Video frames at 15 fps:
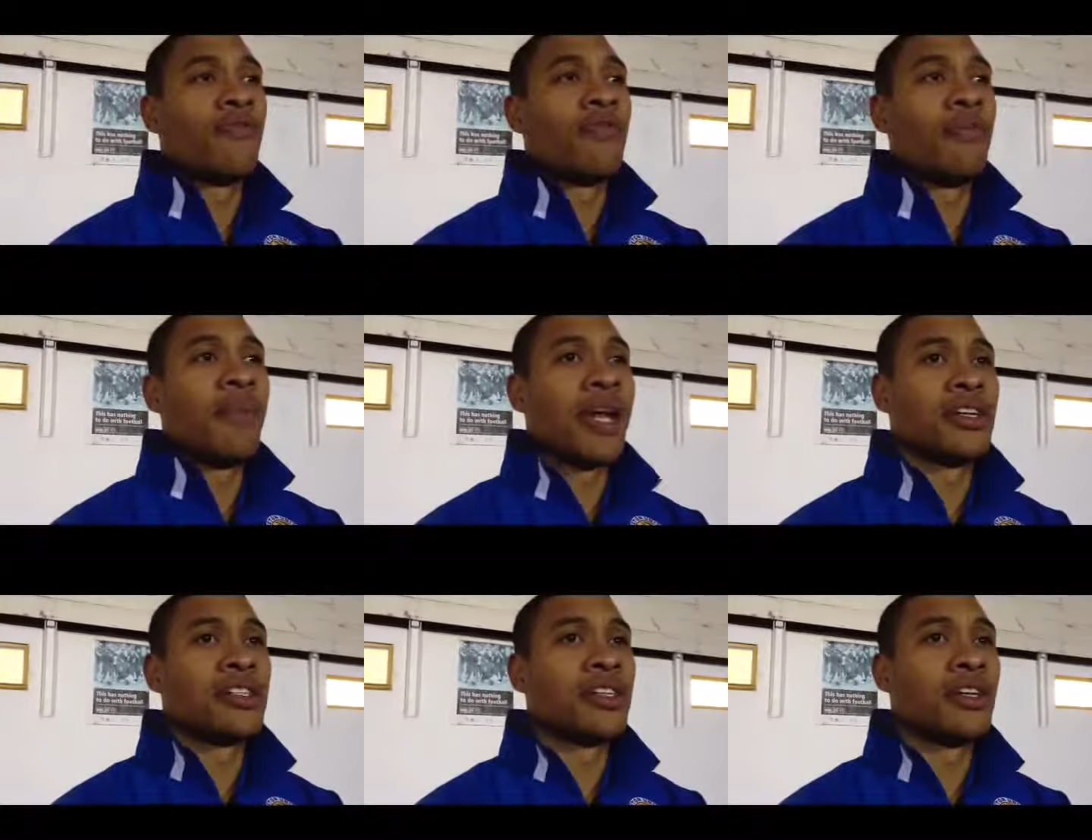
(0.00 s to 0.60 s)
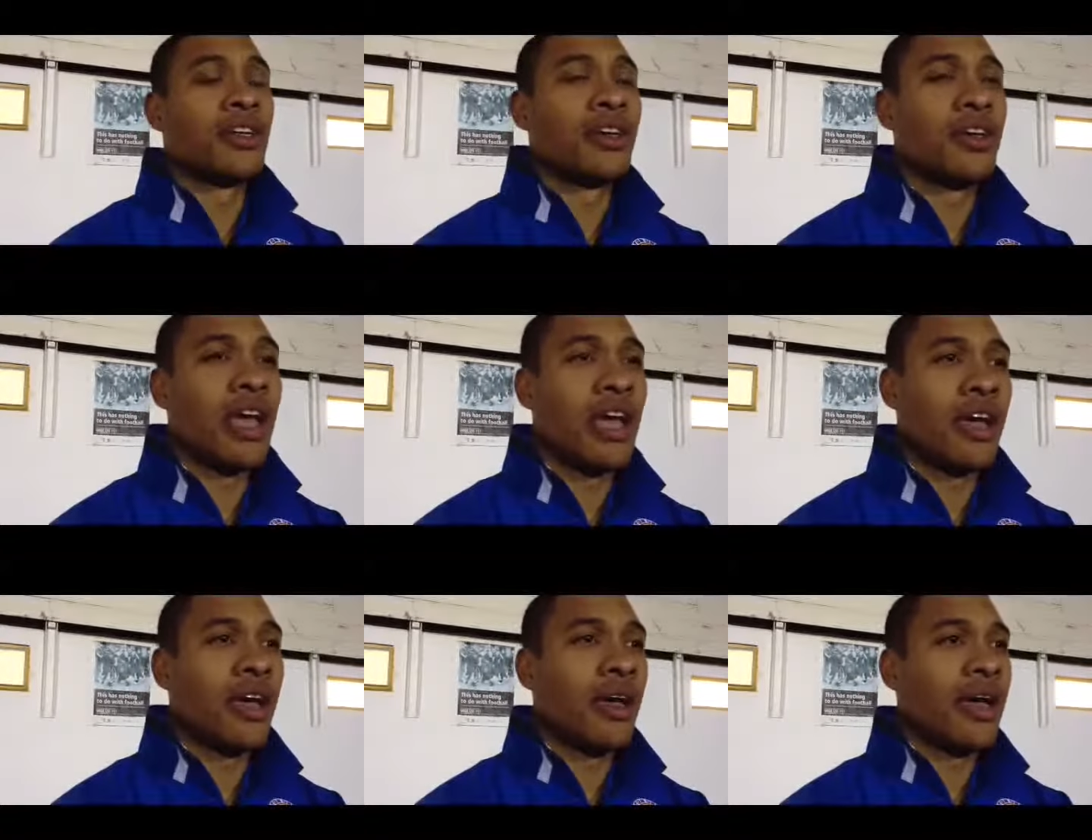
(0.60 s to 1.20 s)
managed to
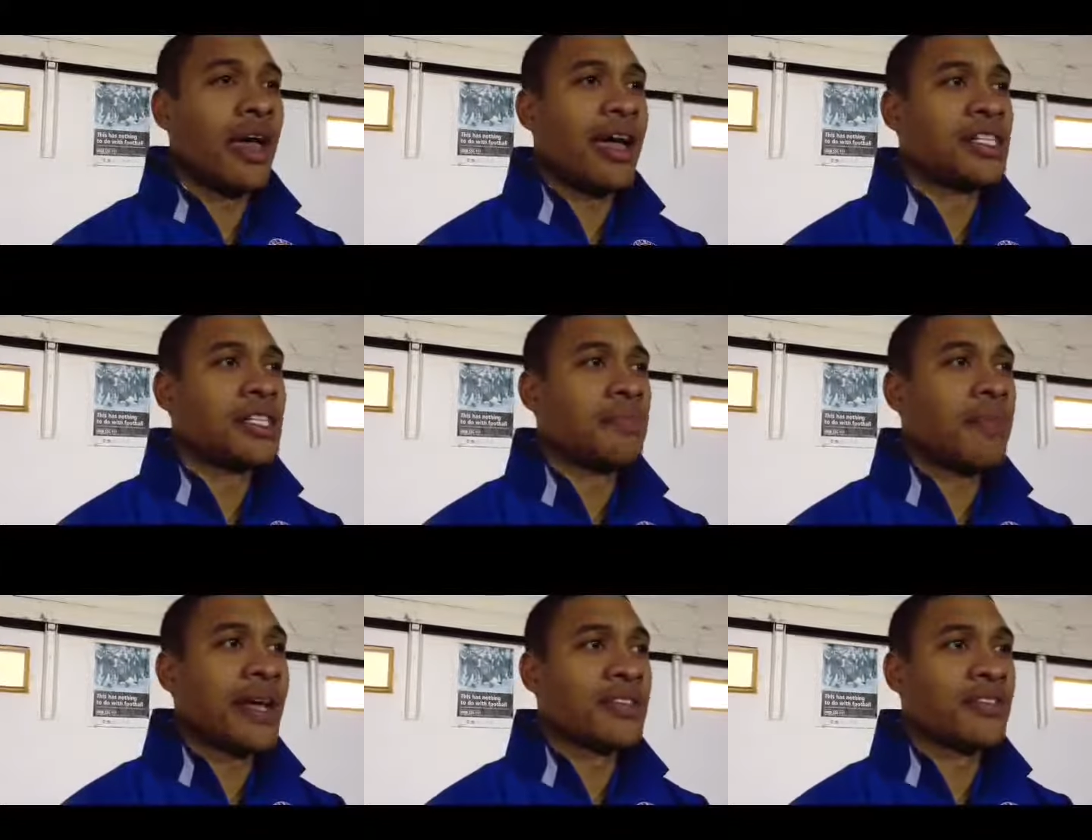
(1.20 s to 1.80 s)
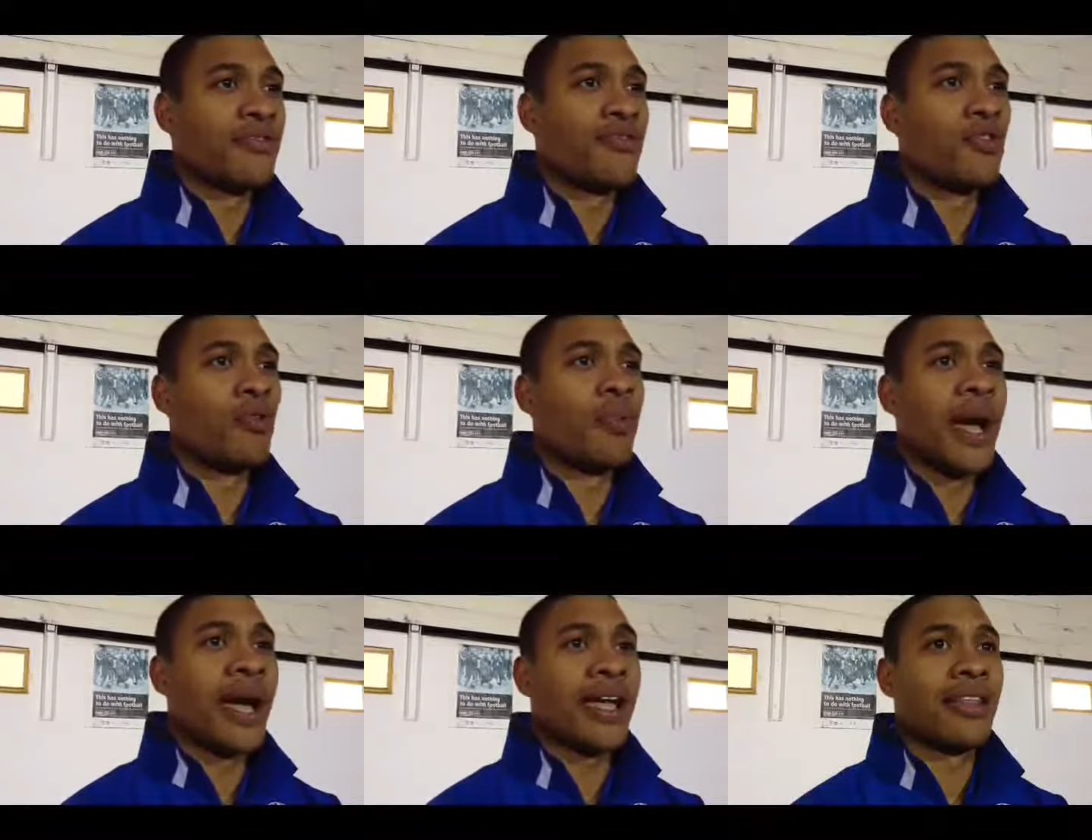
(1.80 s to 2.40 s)
uh, edge it past the
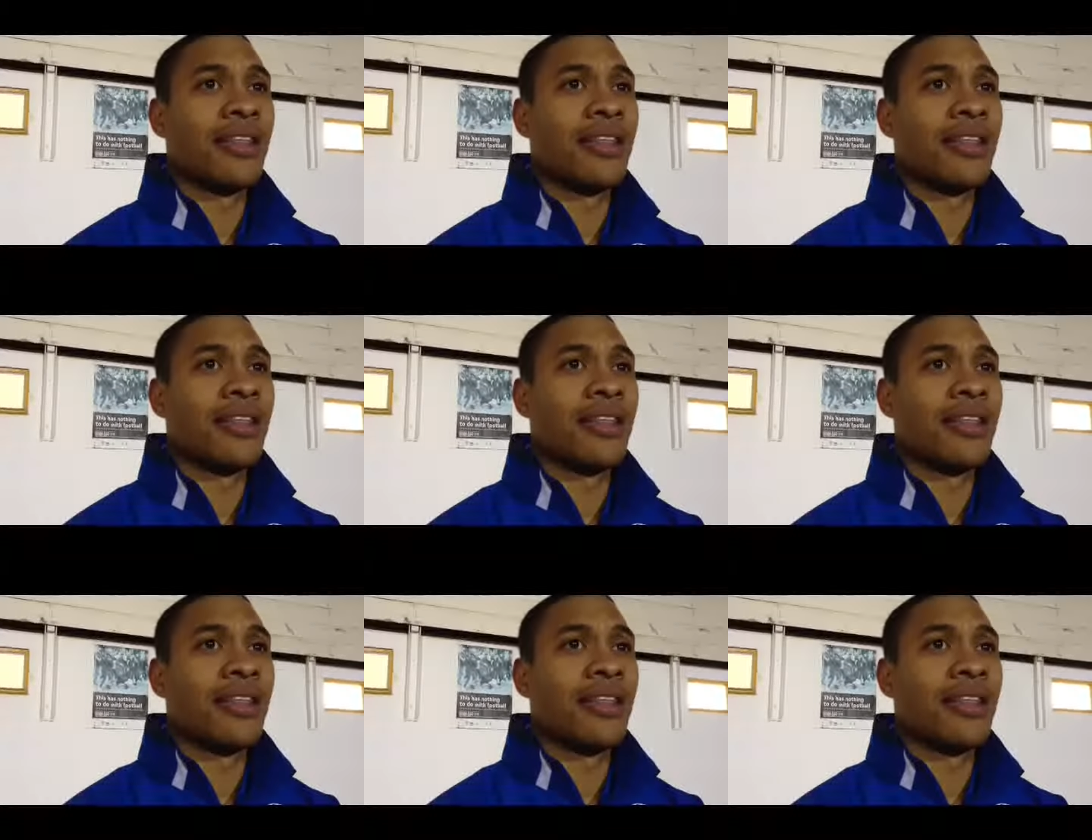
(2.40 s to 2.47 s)
fullback,